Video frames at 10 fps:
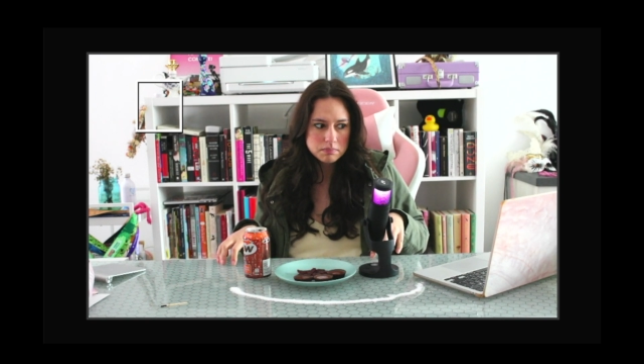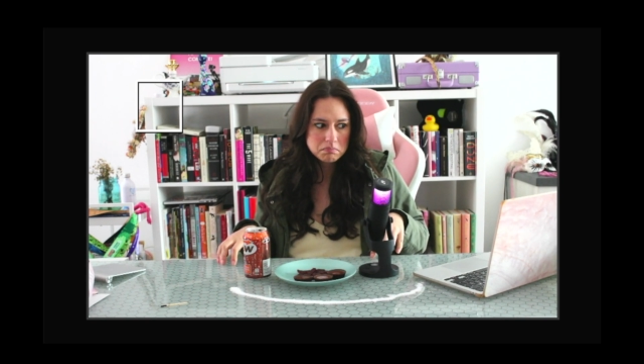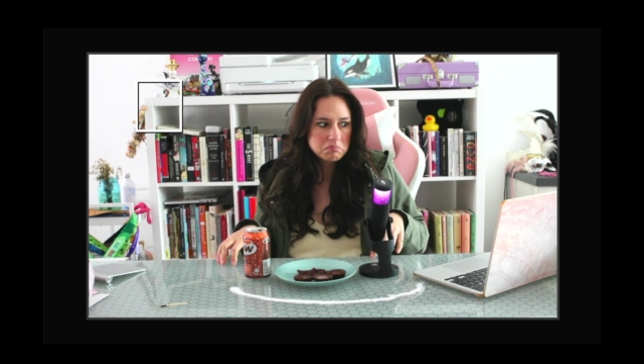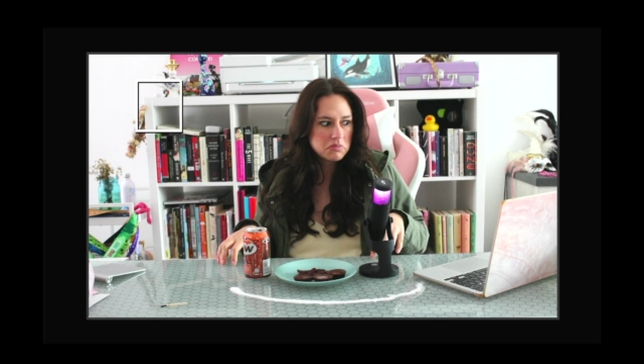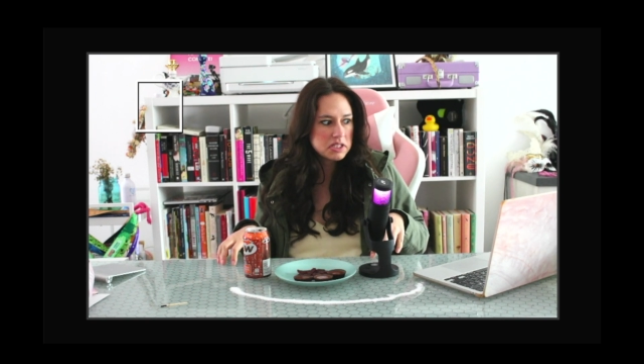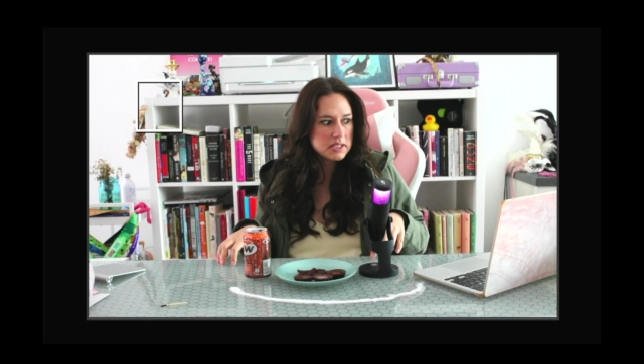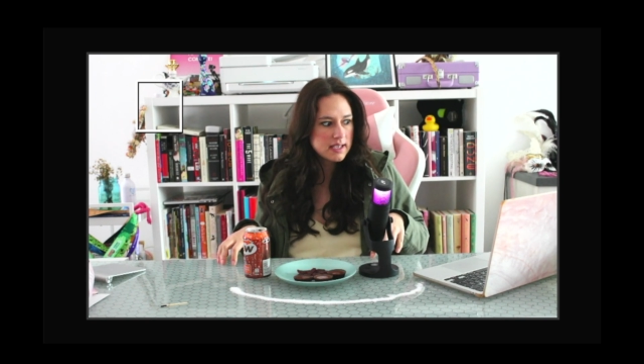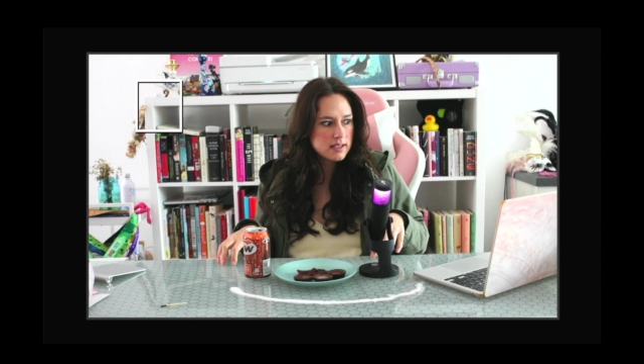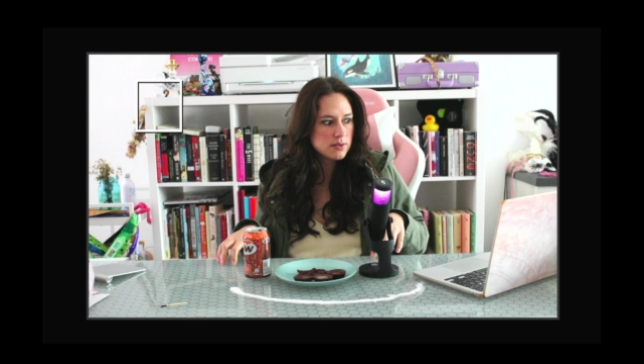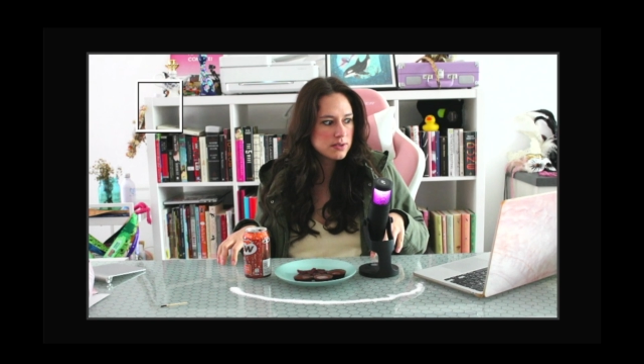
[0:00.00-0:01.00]

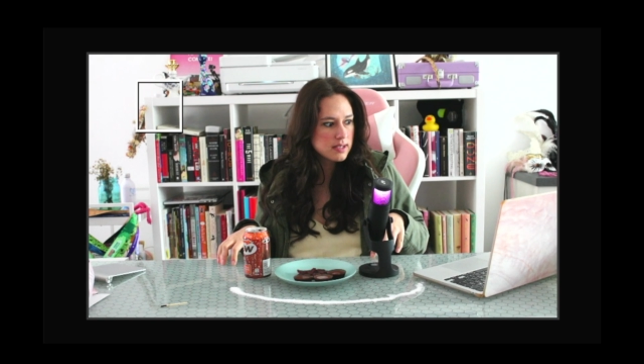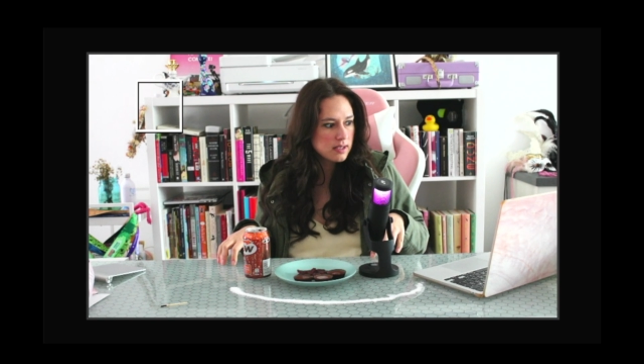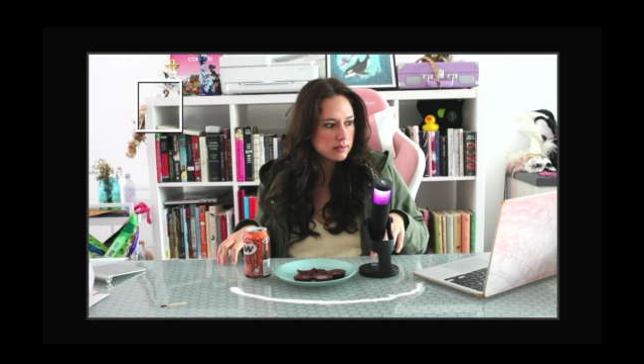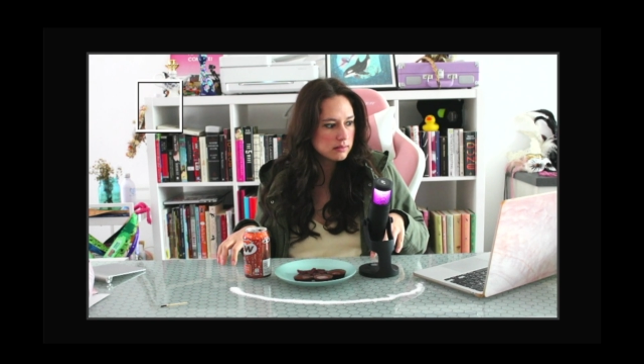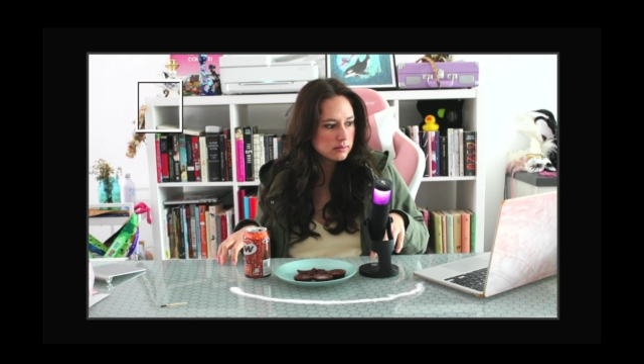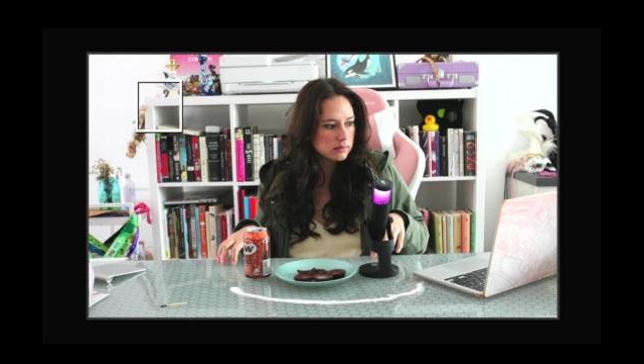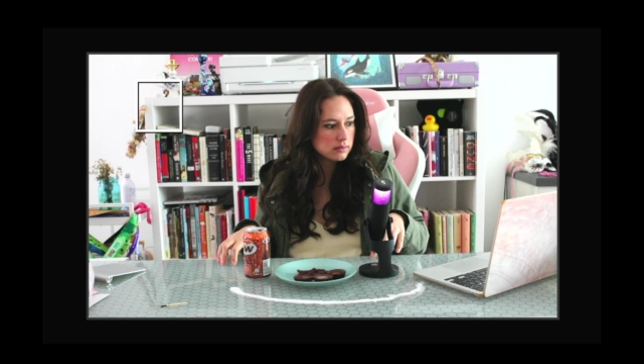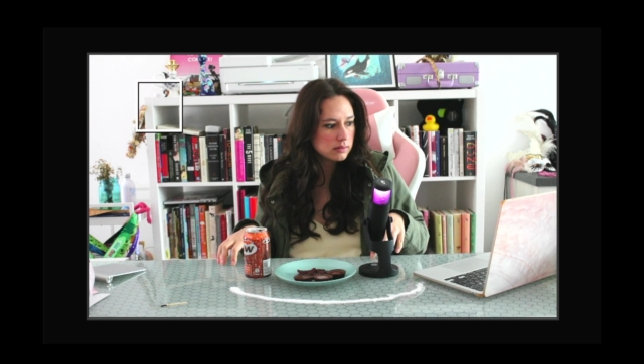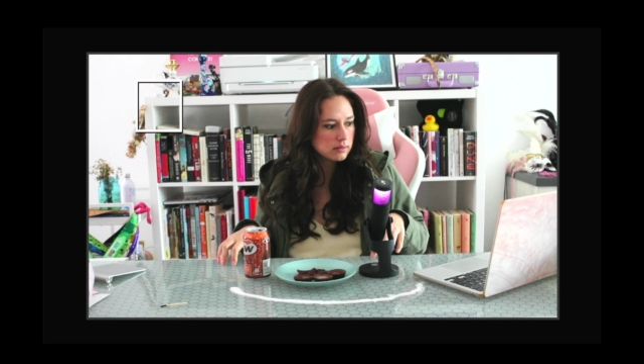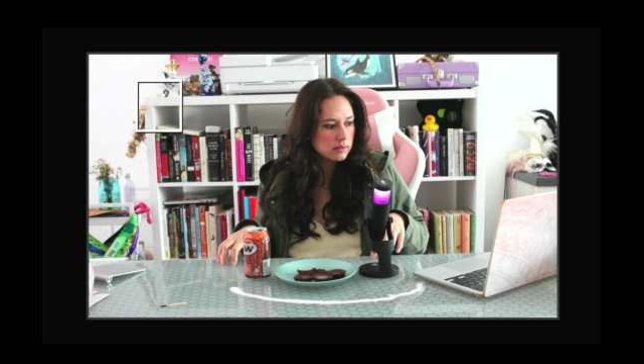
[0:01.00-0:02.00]
Azazel still?
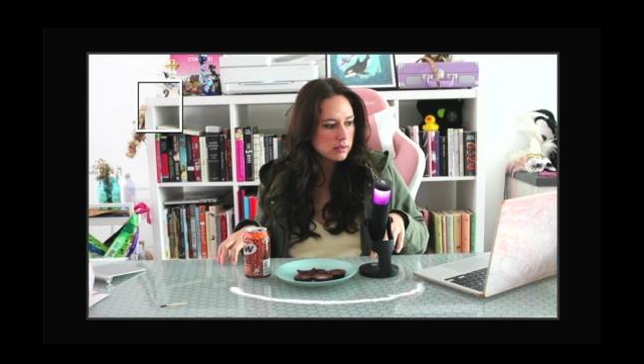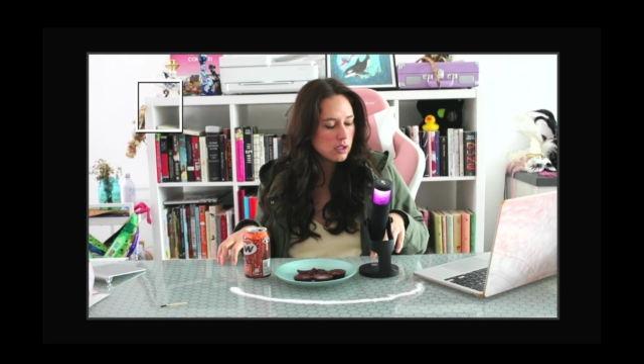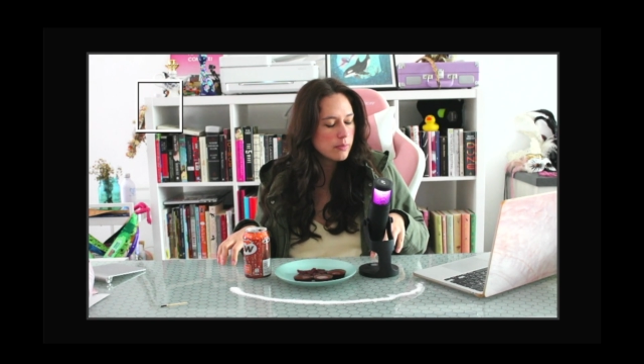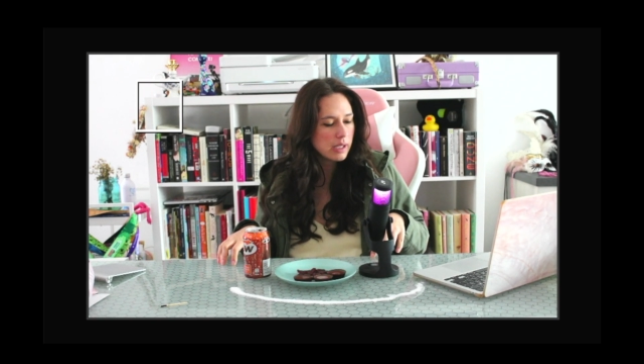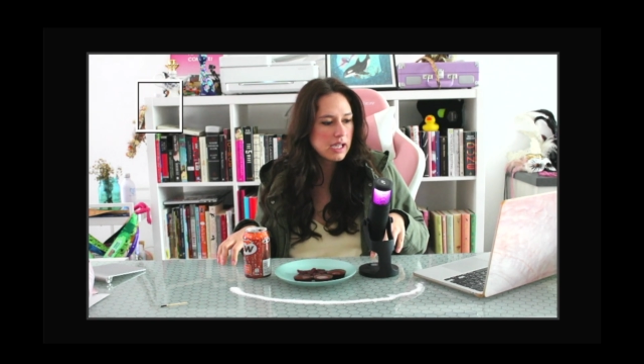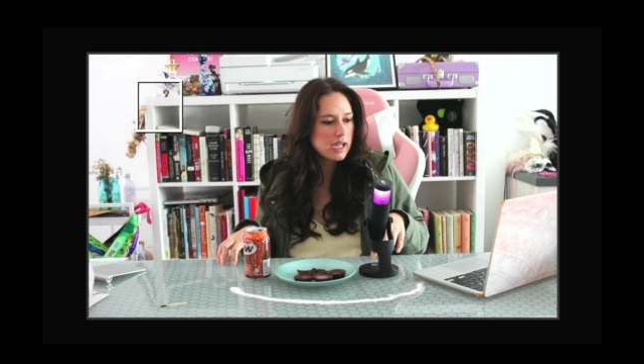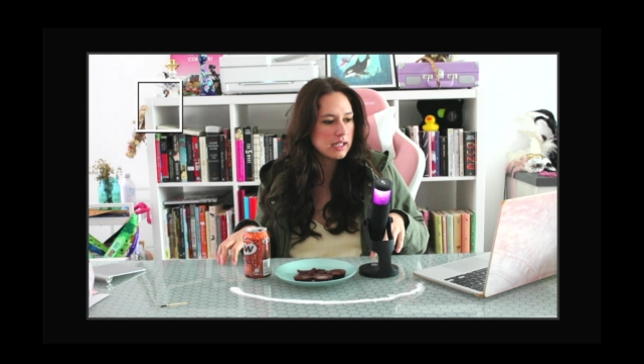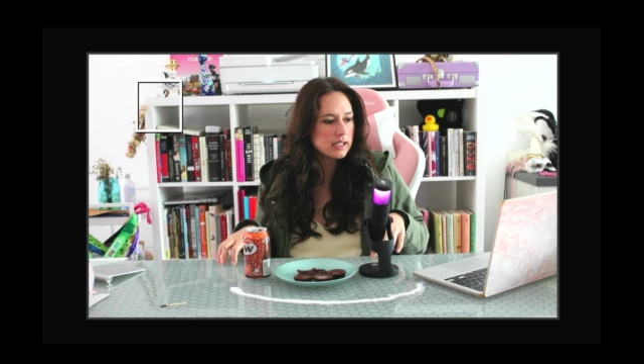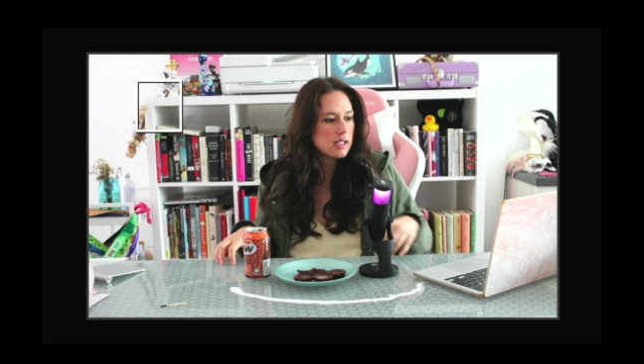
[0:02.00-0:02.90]
Oh my god.